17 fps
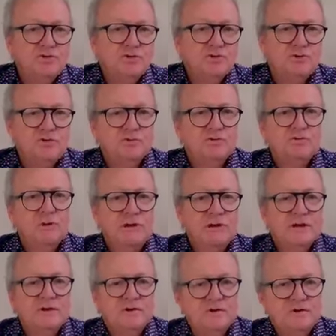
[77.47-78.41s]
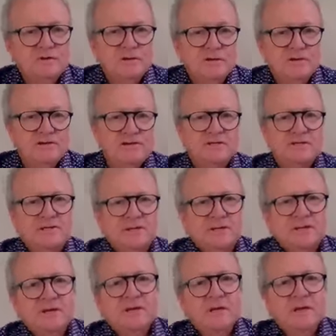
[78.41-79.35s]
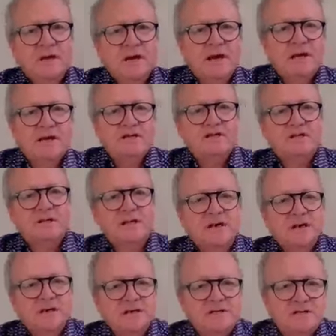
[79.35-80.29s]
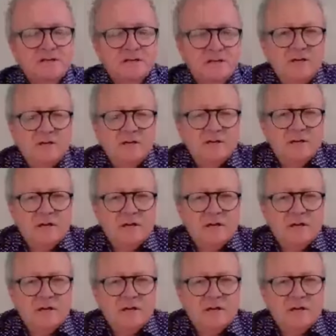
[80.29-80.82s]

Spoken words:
to do this at a stage